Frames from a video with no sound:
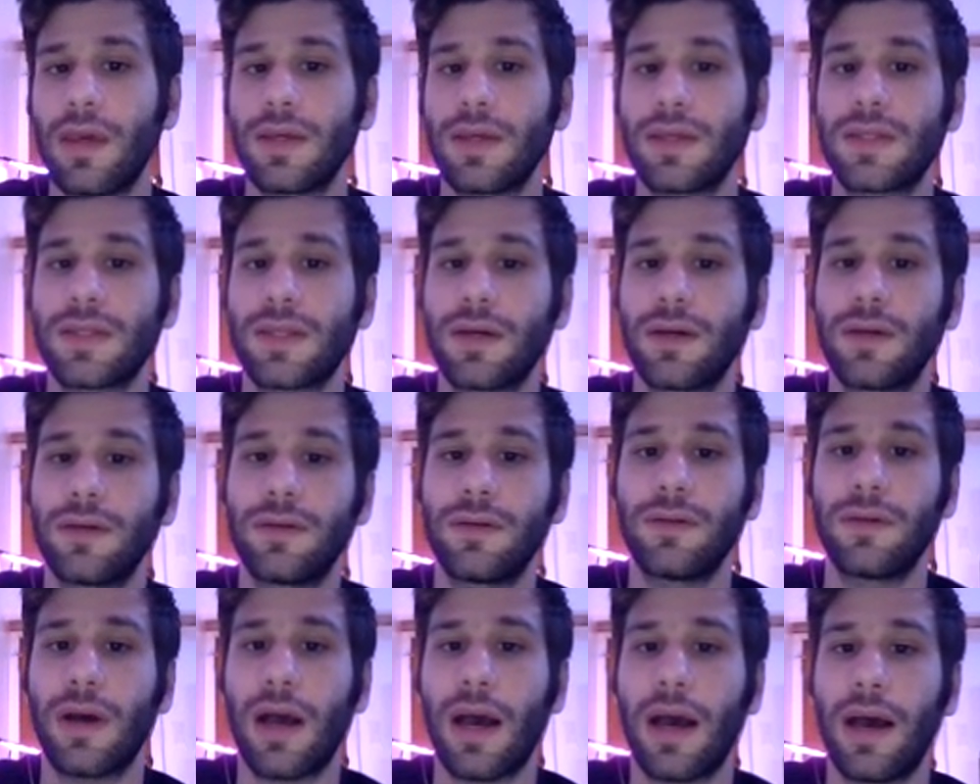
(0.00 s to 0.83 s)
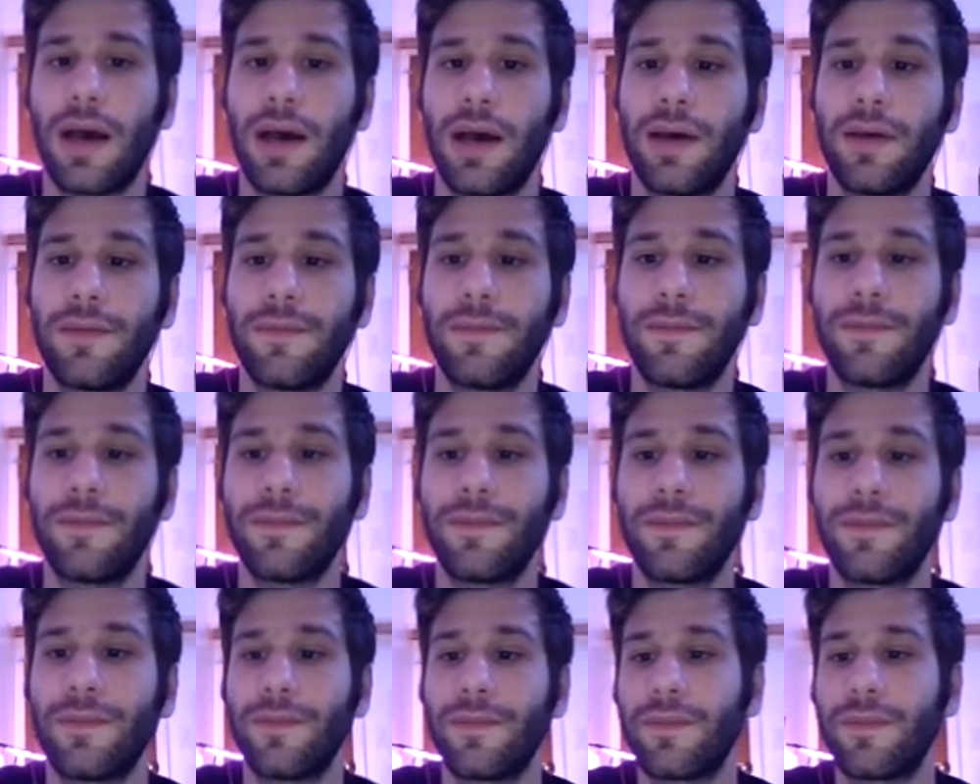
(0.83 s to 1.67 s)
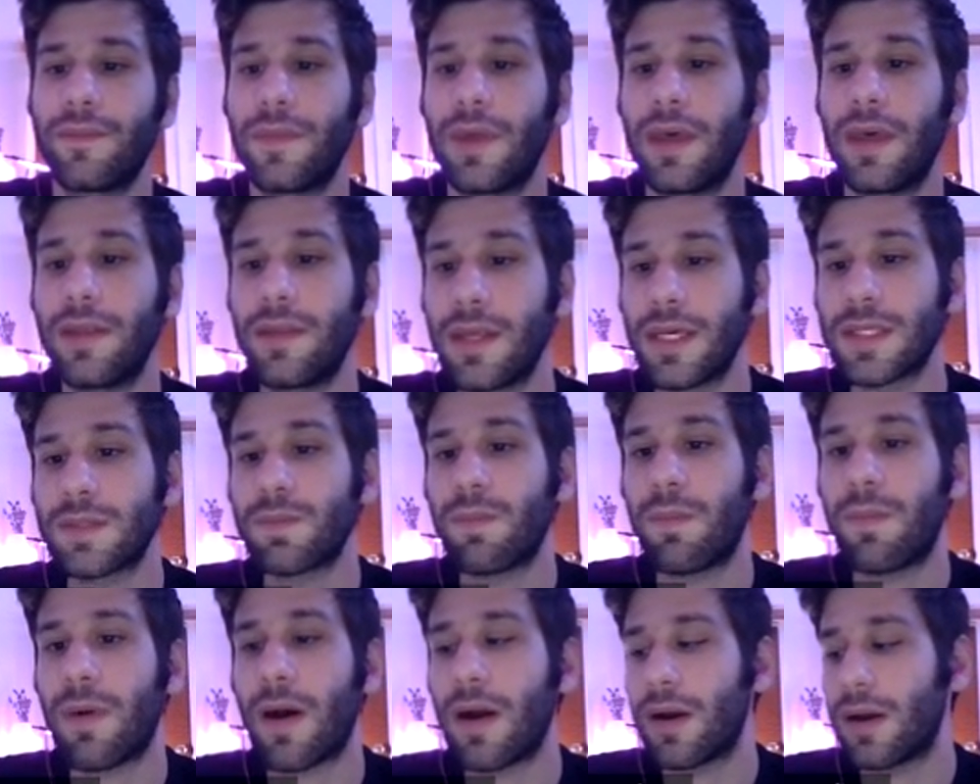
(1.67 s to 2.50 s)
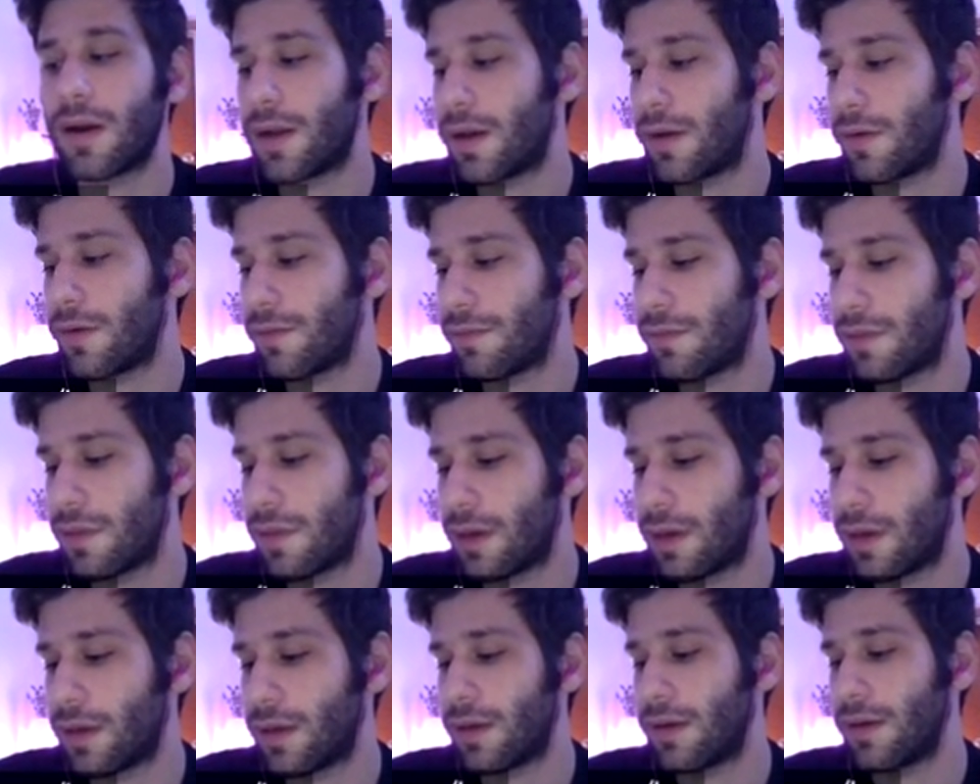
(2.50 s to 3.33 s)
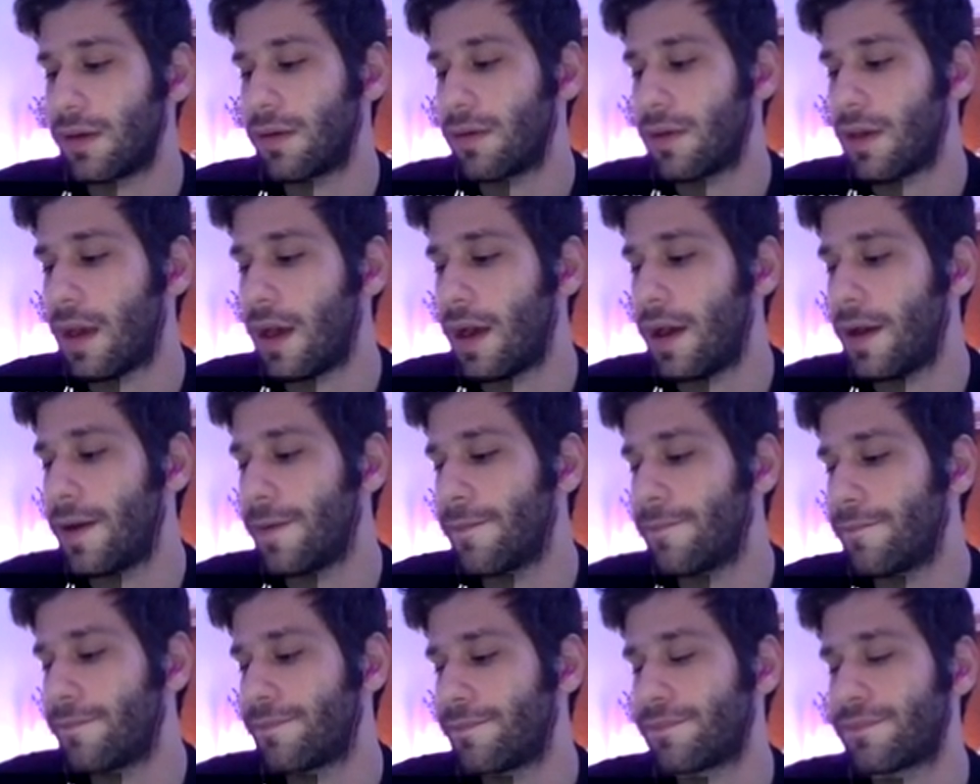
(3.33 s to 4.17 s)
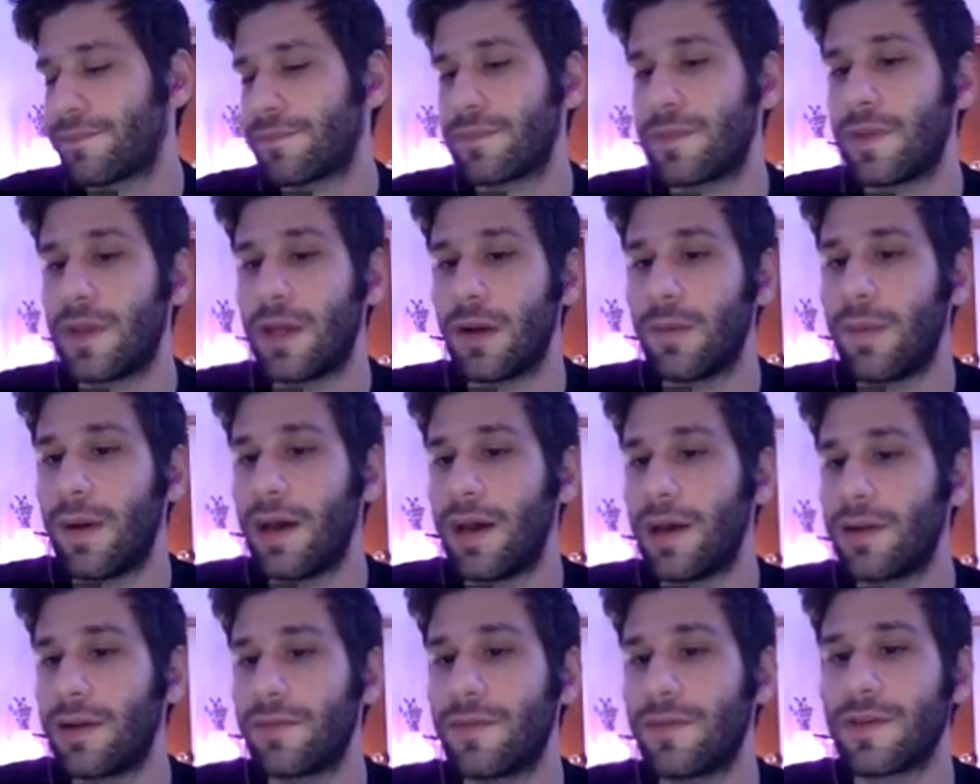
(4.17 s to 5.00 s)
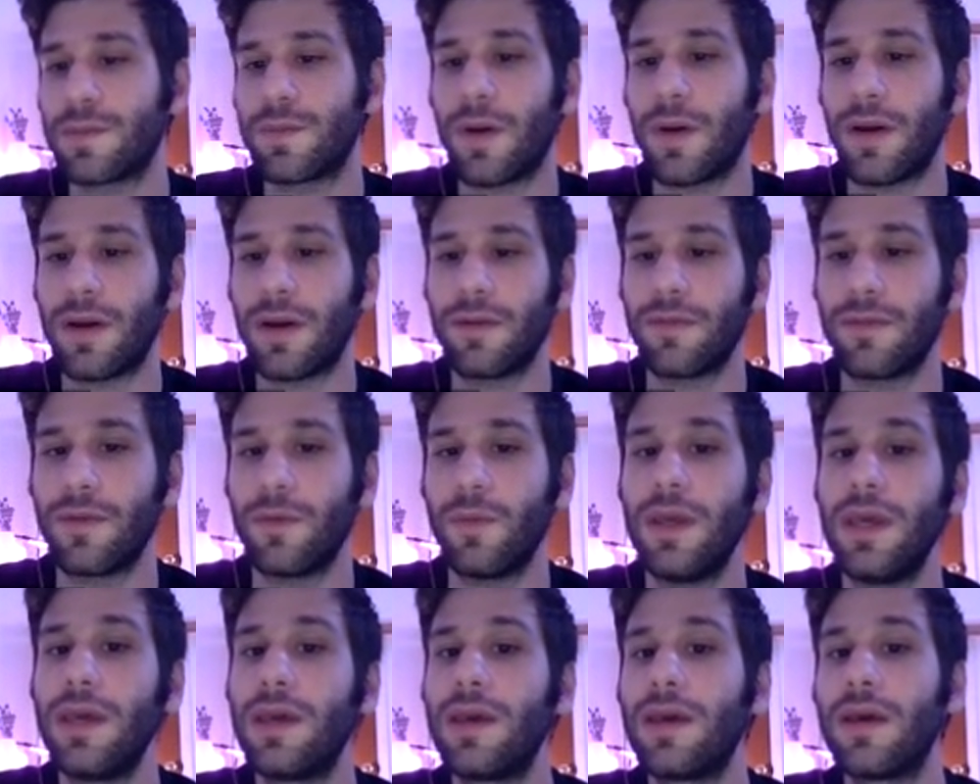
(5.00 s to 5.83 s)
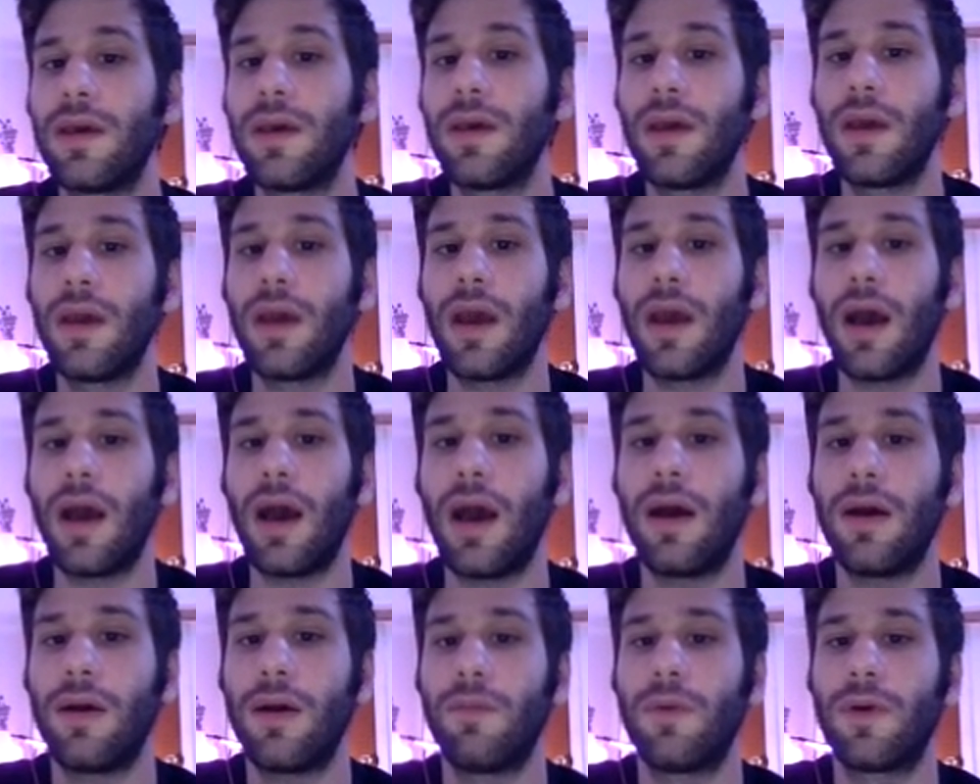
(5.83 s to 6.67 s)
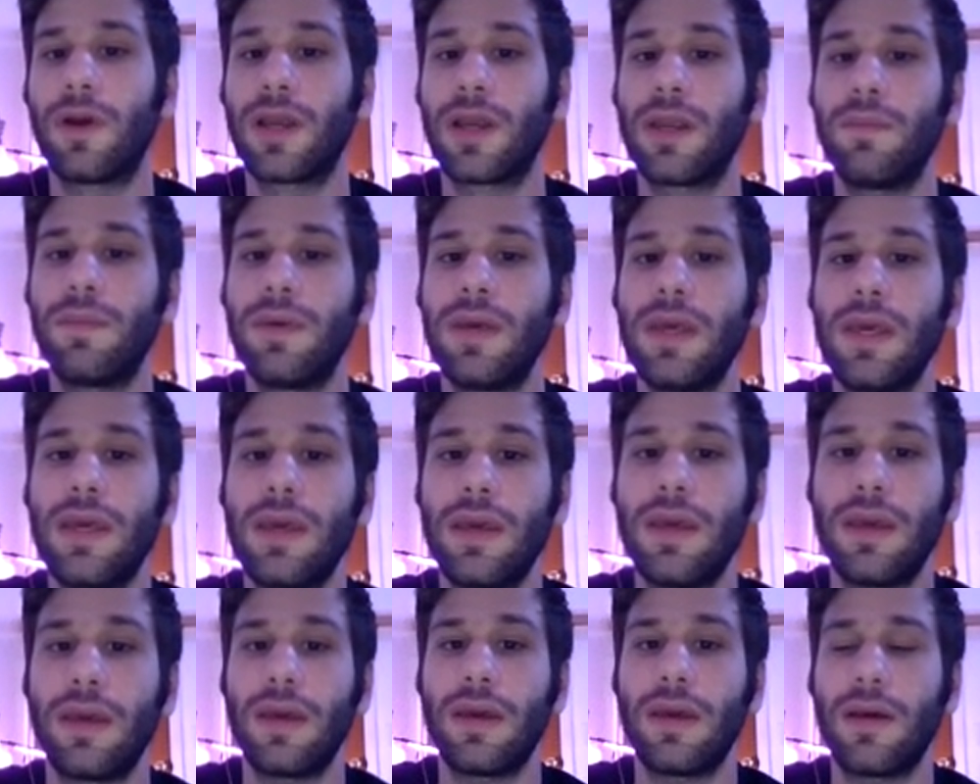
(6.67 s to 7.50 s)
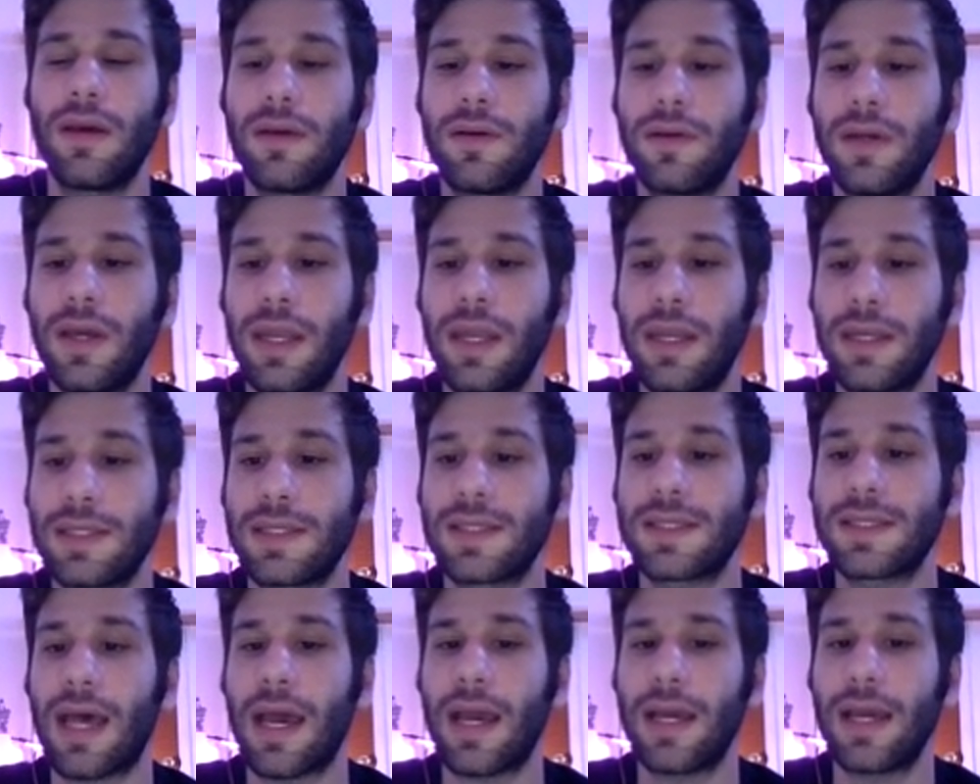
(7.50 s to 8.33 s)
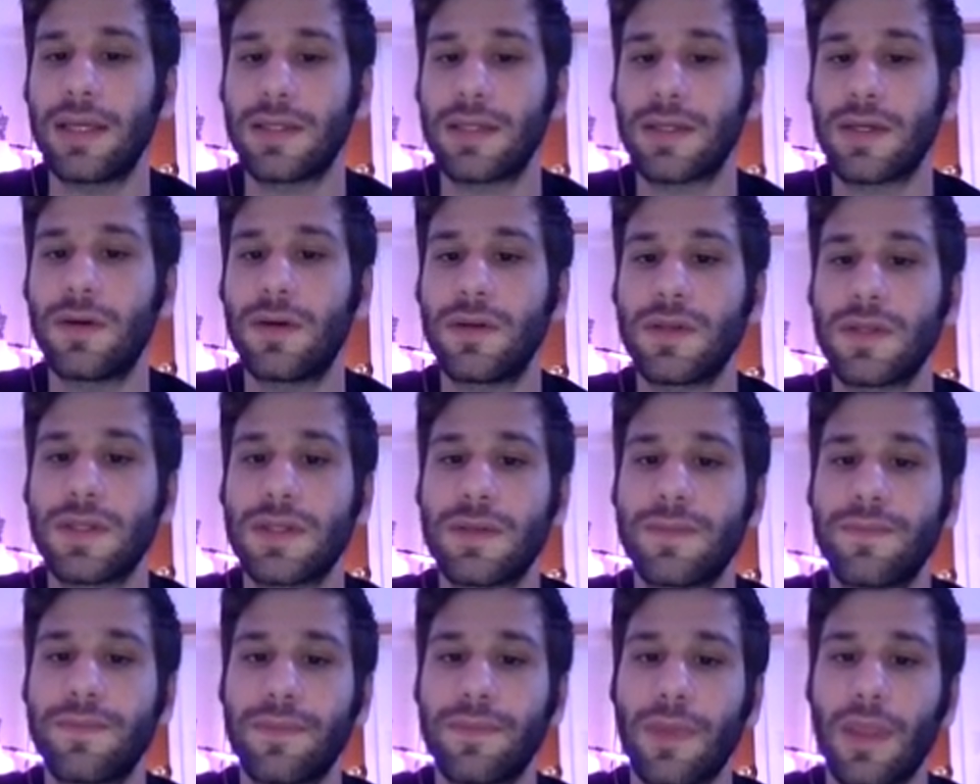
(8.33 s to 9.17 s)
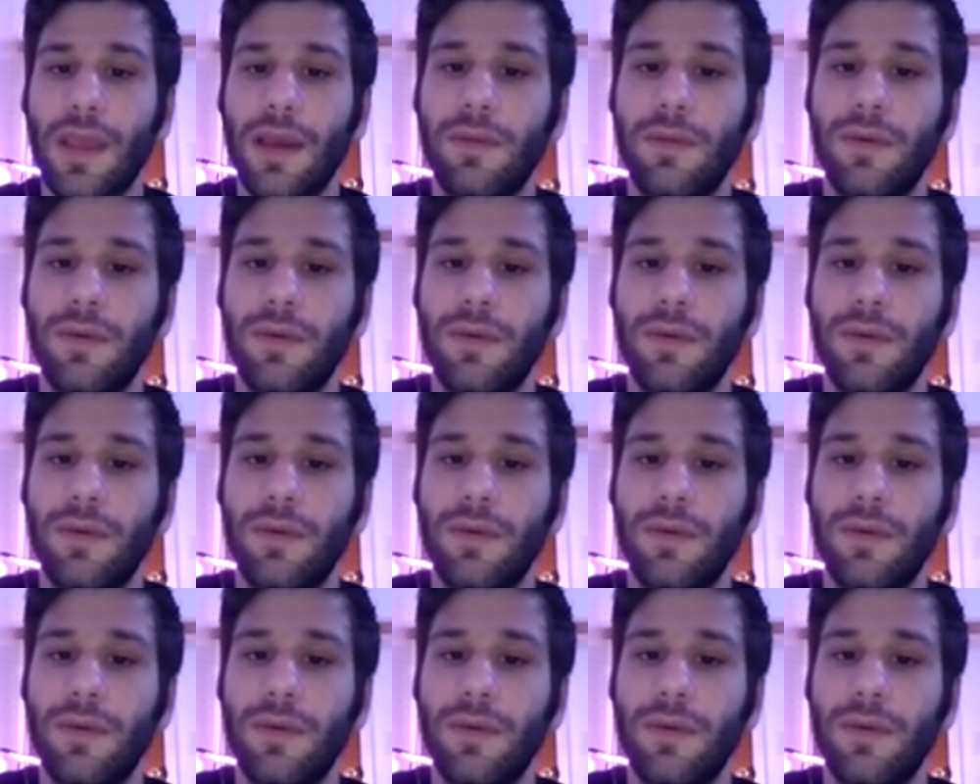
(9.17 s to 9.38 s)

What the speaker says: So in this part of the Nearpod, of this part of the week, we're going to be creating science goals. I